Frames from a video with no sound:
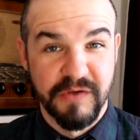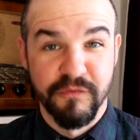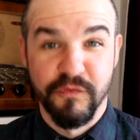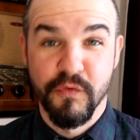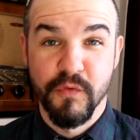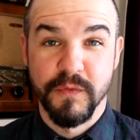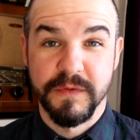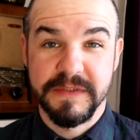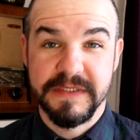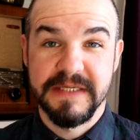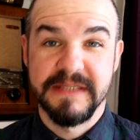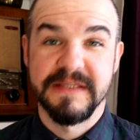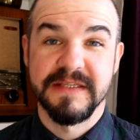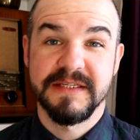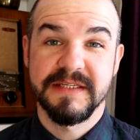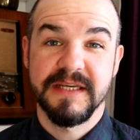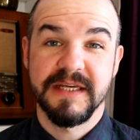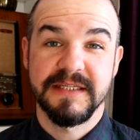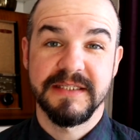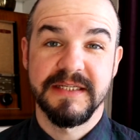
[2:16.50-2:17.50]
wrote in the
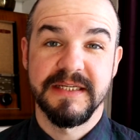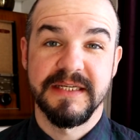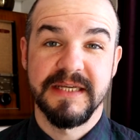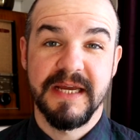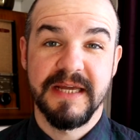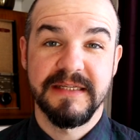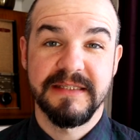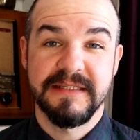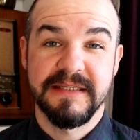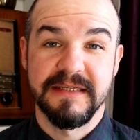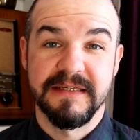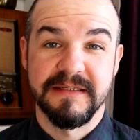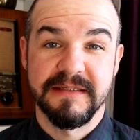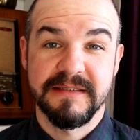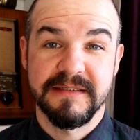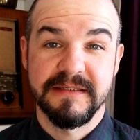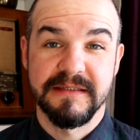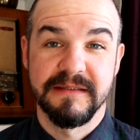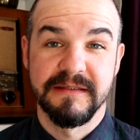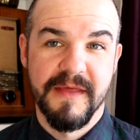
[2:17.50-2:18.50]

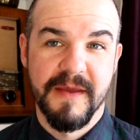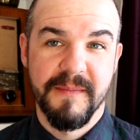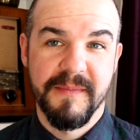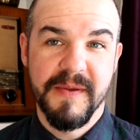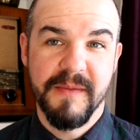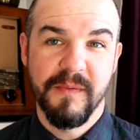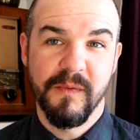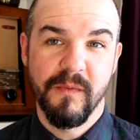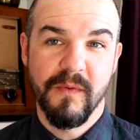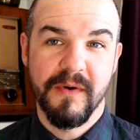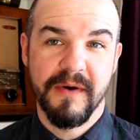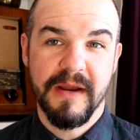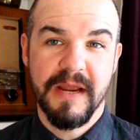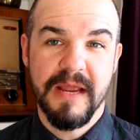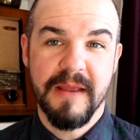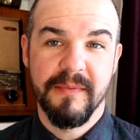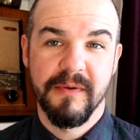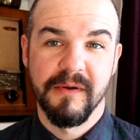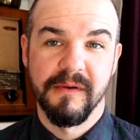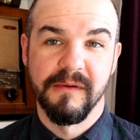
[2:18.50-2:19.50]
1690s that people were
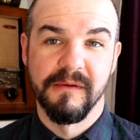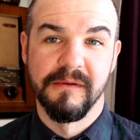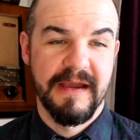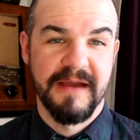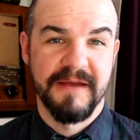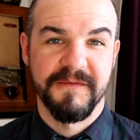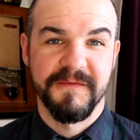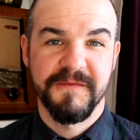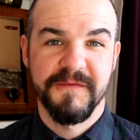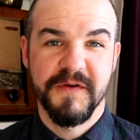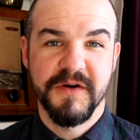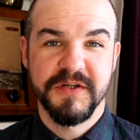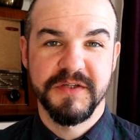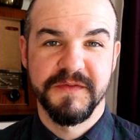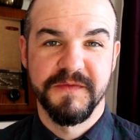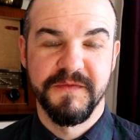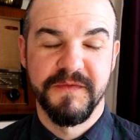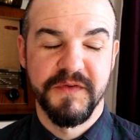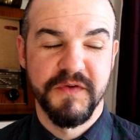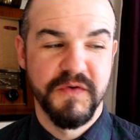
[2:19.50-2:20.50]
able, at first
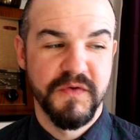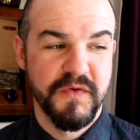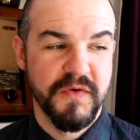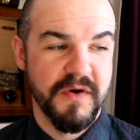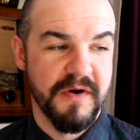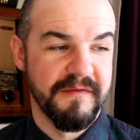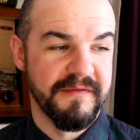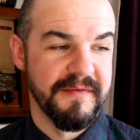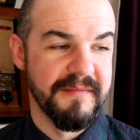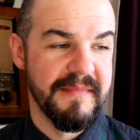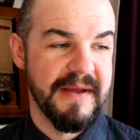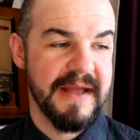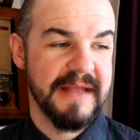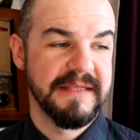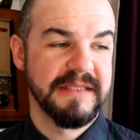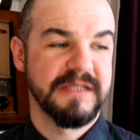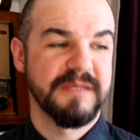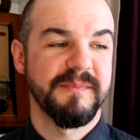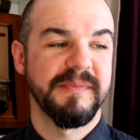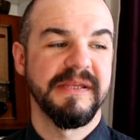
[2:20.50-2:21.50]
view of a
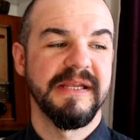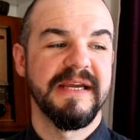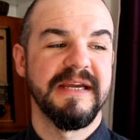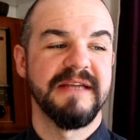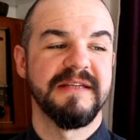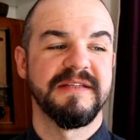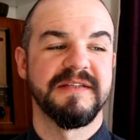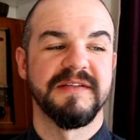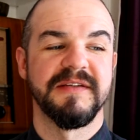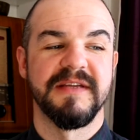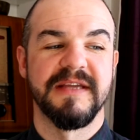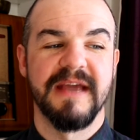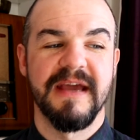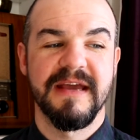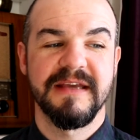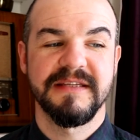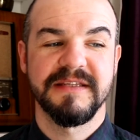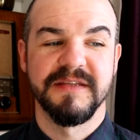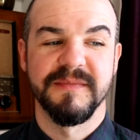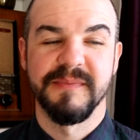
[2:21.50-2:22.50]
man's plaid, to
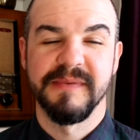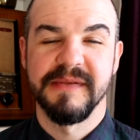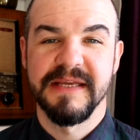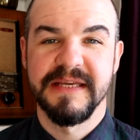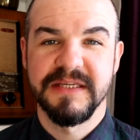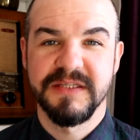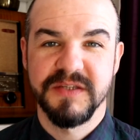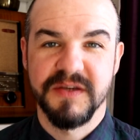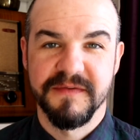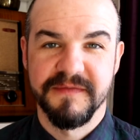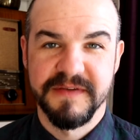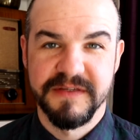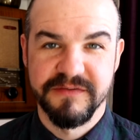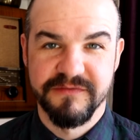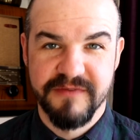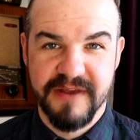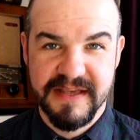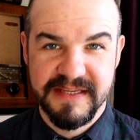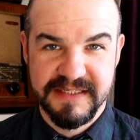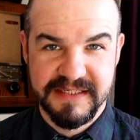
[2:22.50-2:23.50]
guess the place of his
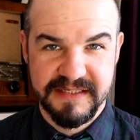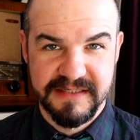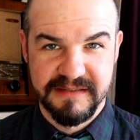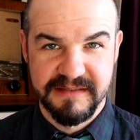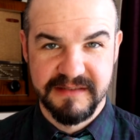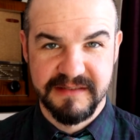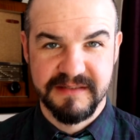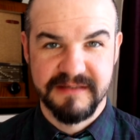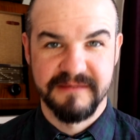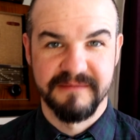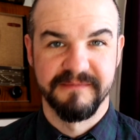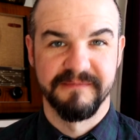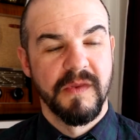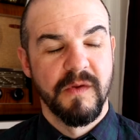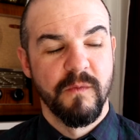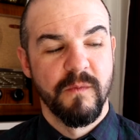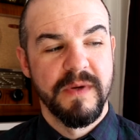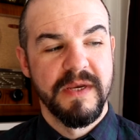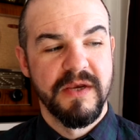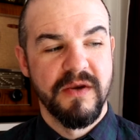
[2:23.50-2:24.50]
residence.
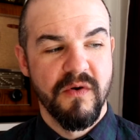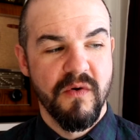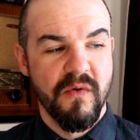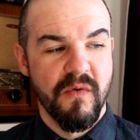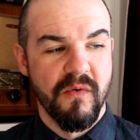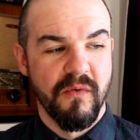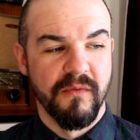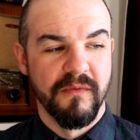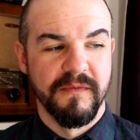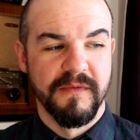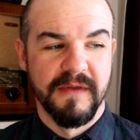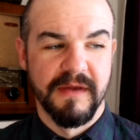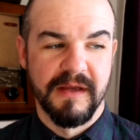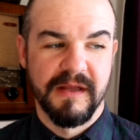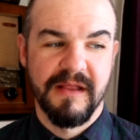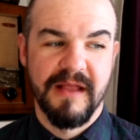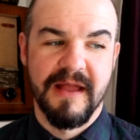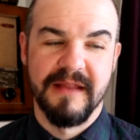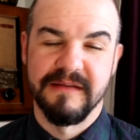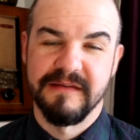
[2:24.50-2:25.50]
We know that
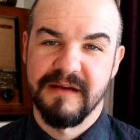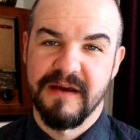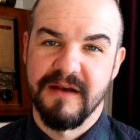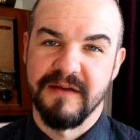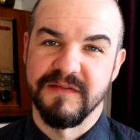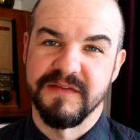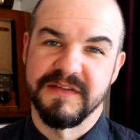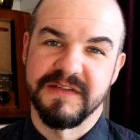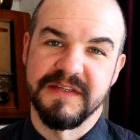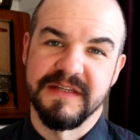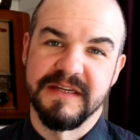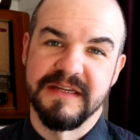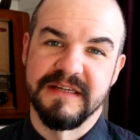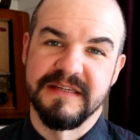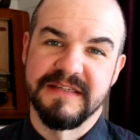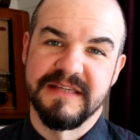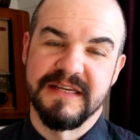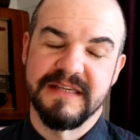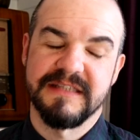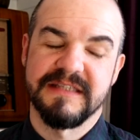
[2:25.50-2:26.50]
clan tartans didn't
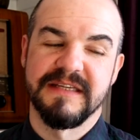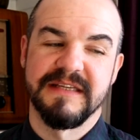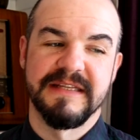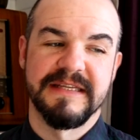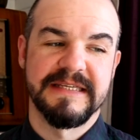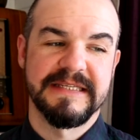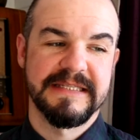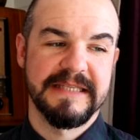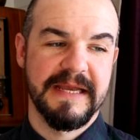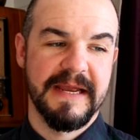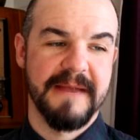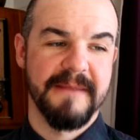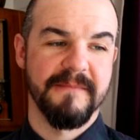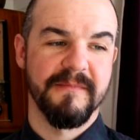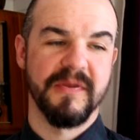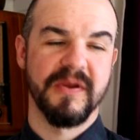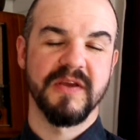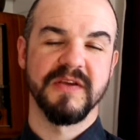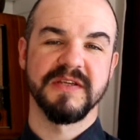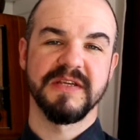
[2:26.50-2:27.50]
exist at this time
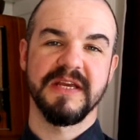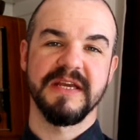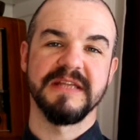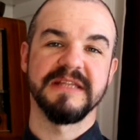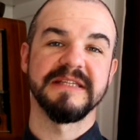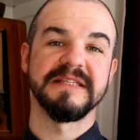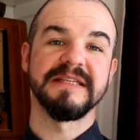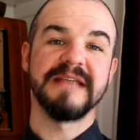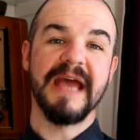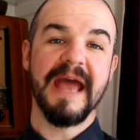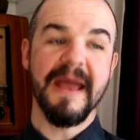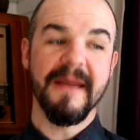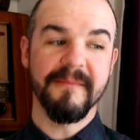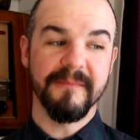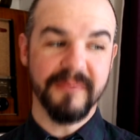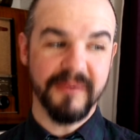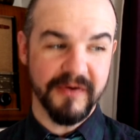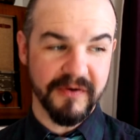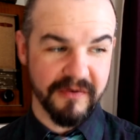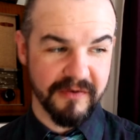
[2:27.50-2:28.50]
because
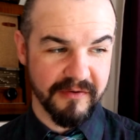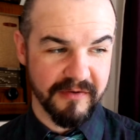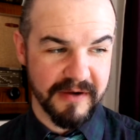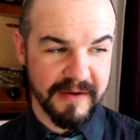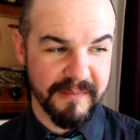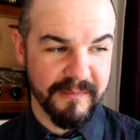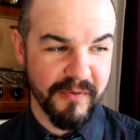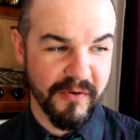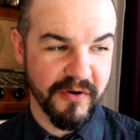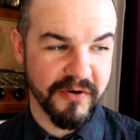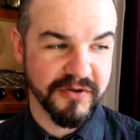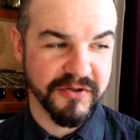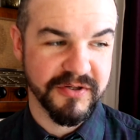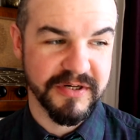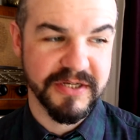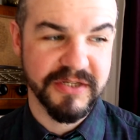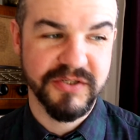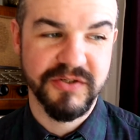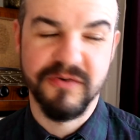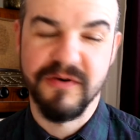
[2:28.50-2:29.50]
contemporary
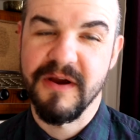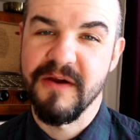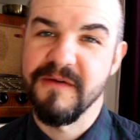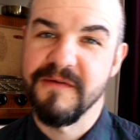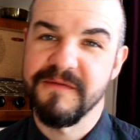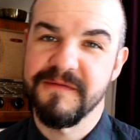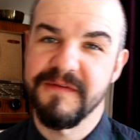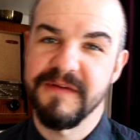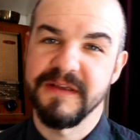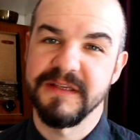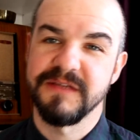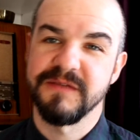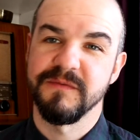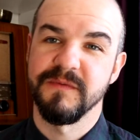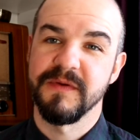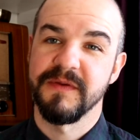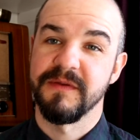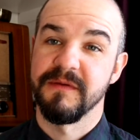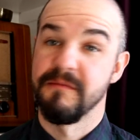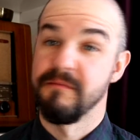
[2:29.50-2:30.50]
portraits show outfits
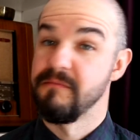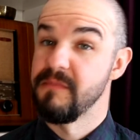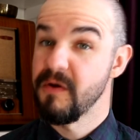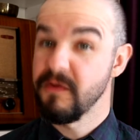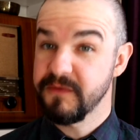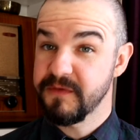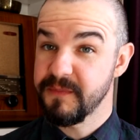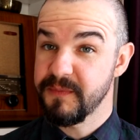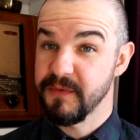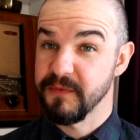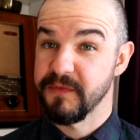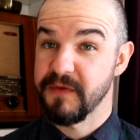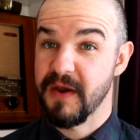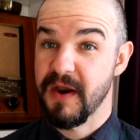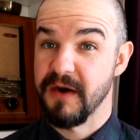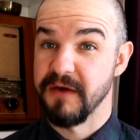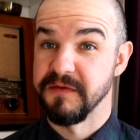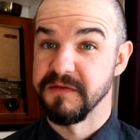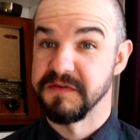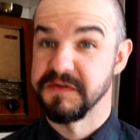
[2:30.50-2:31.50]
with multiple
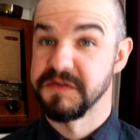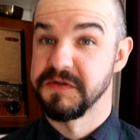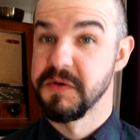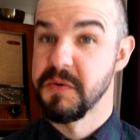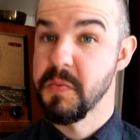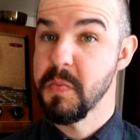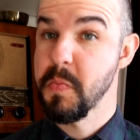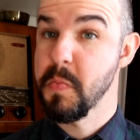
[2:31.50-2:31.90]
tartans,